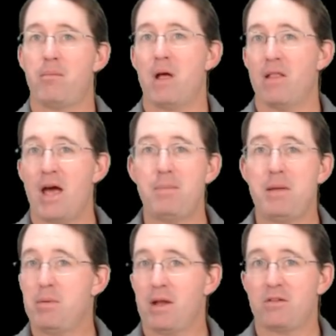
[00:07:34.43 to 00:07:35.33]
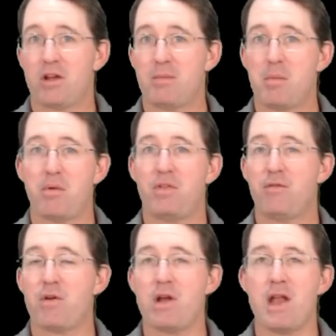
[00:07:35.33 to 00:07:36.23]
a lot of people like to come up with
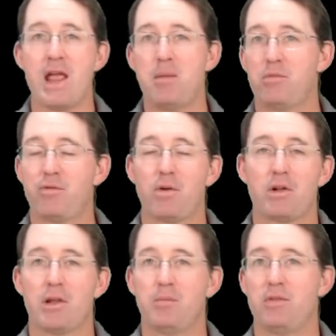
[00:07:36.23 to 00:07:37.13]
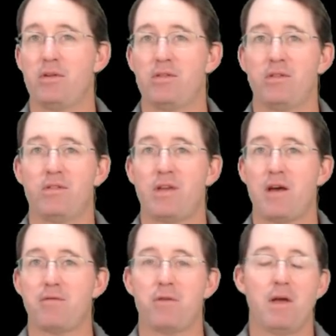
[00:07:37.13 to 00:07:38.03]
different names for eclipses and
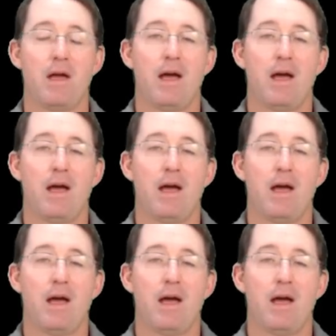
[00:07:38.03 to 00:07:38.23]
stuff.